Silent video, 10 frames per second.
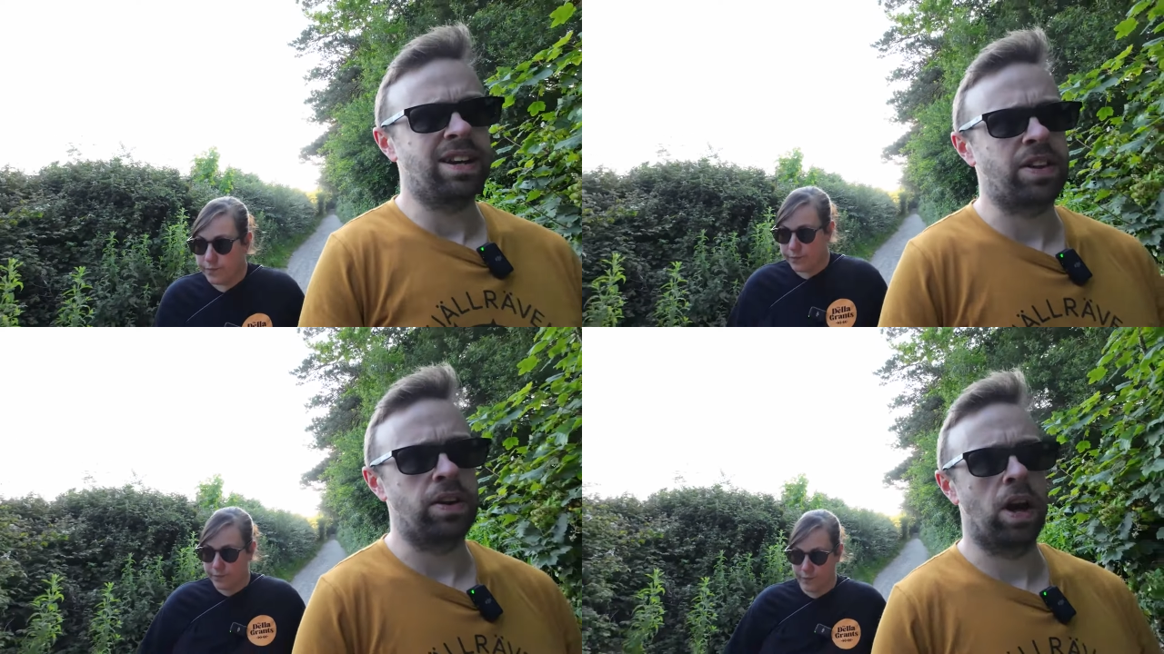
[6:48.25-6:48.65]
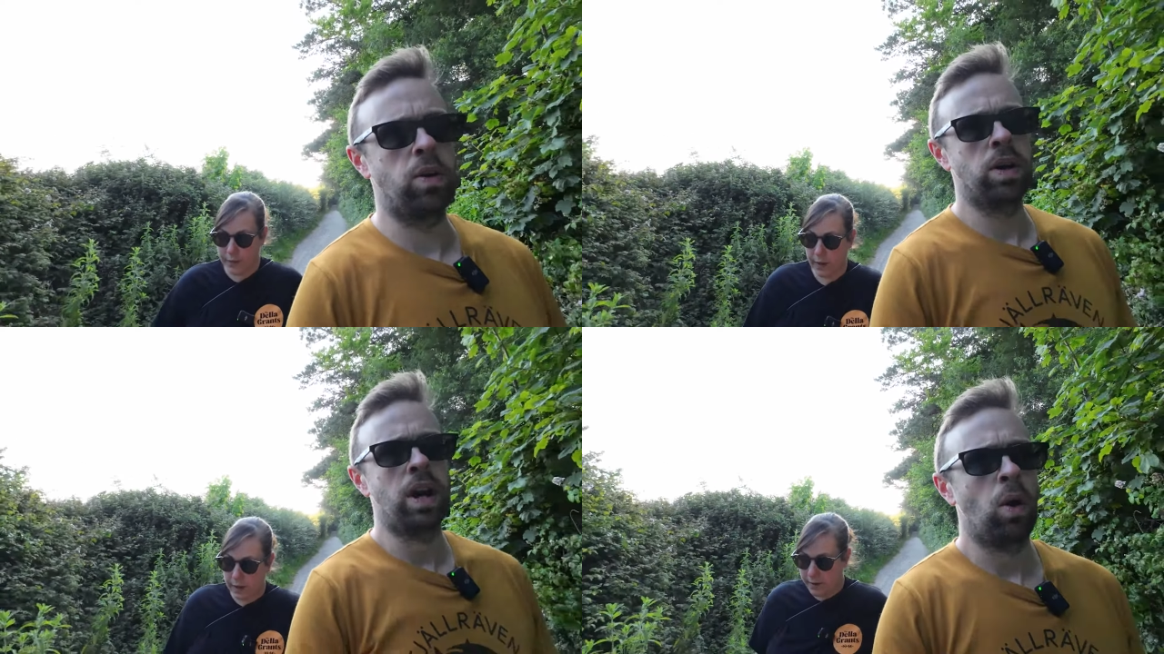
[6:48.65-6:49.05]
Speaker 1: I don't know
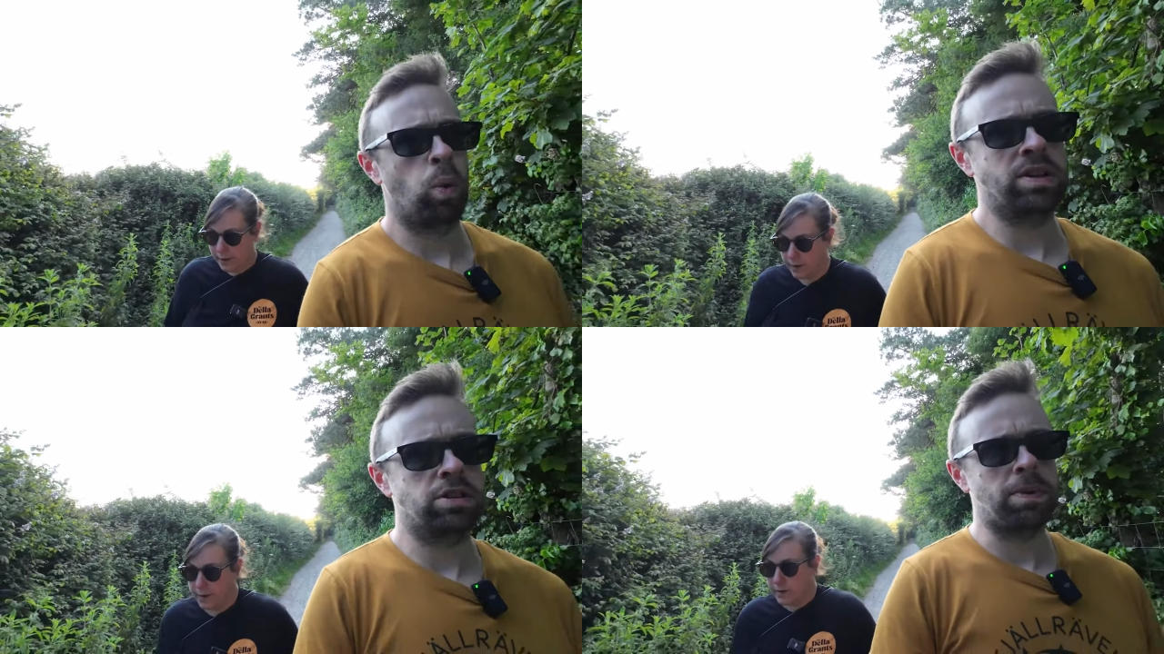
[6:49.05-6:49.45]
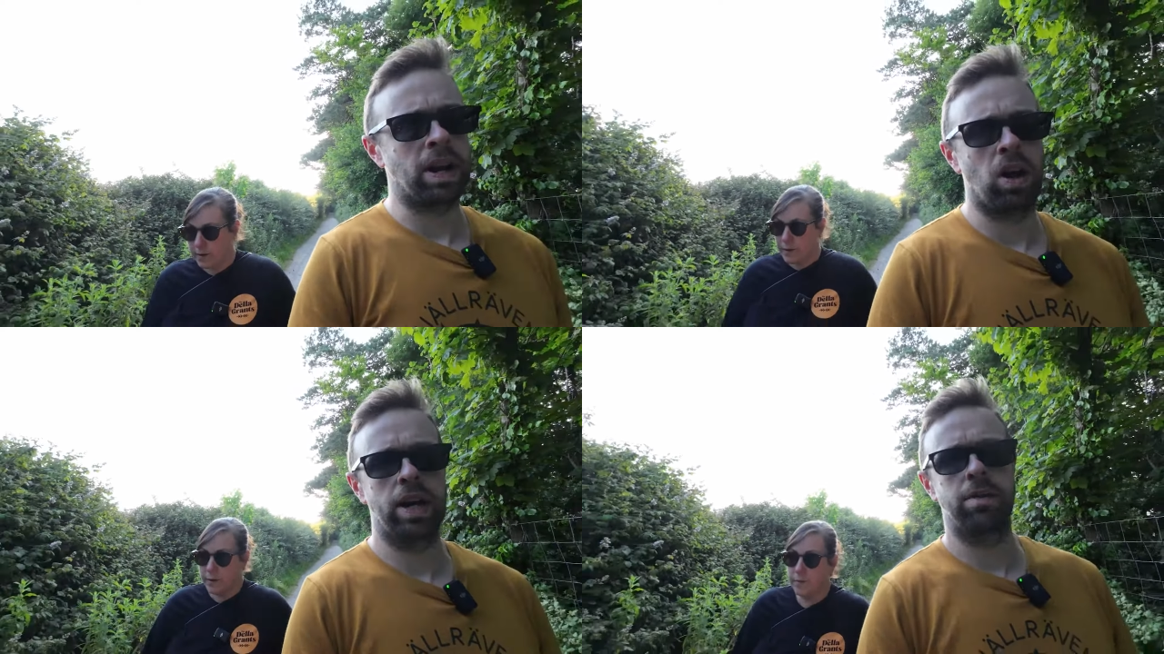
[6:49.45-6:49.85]
what it's going to be
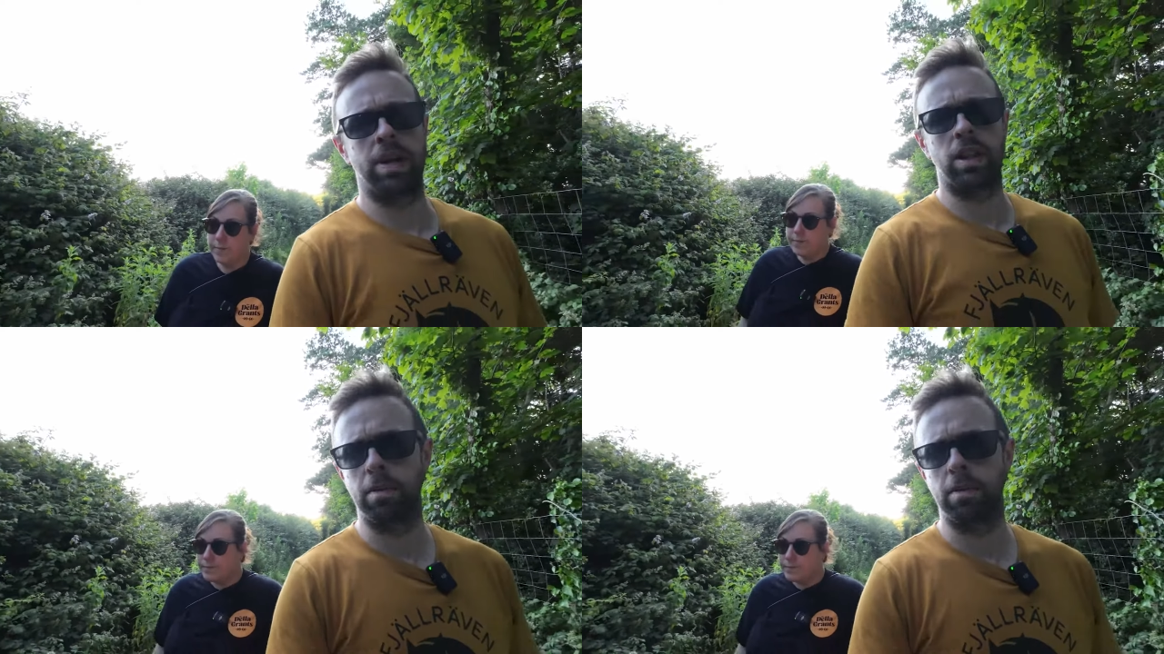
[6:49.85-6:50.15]
like. I mean, at the